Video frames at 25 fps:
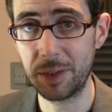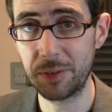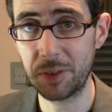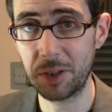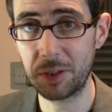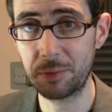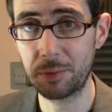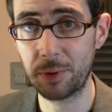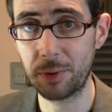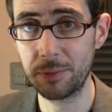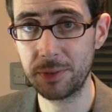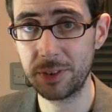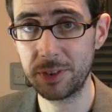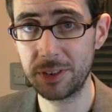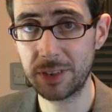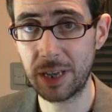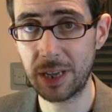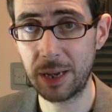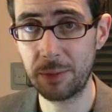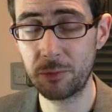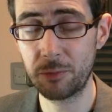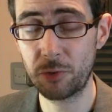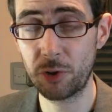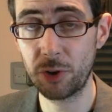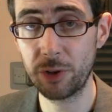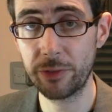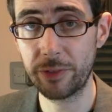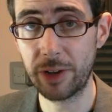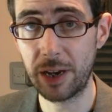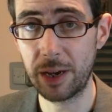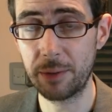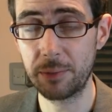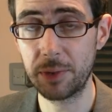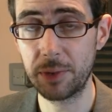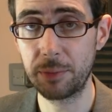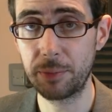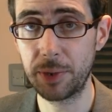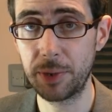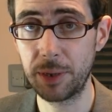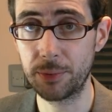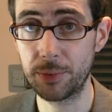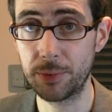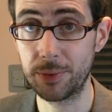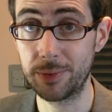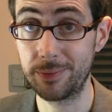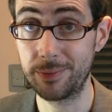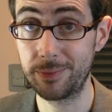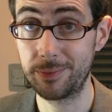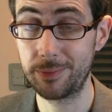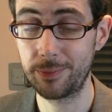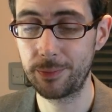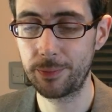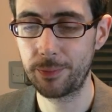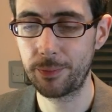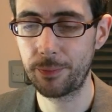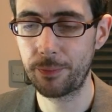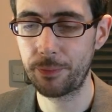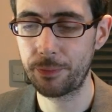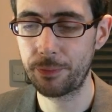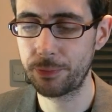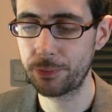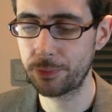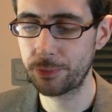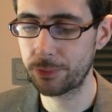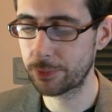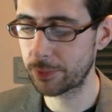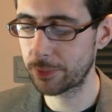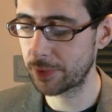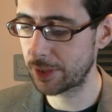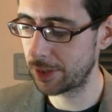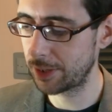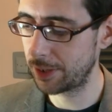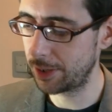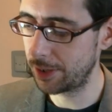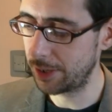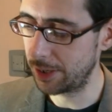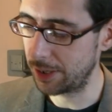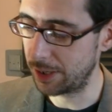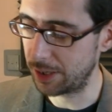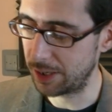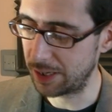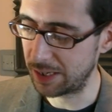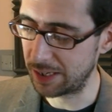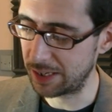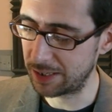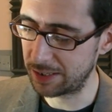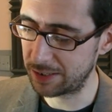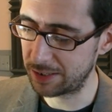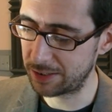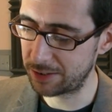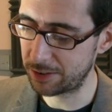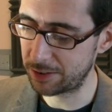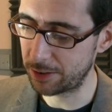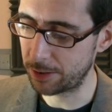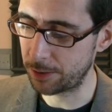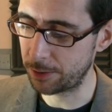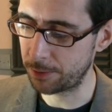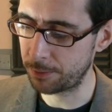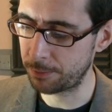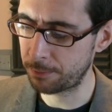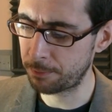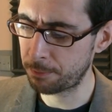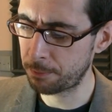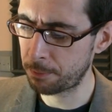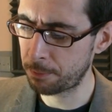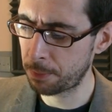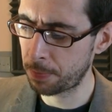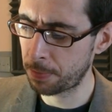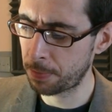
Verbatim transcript: many of those promises came true for how many people? Uh, so,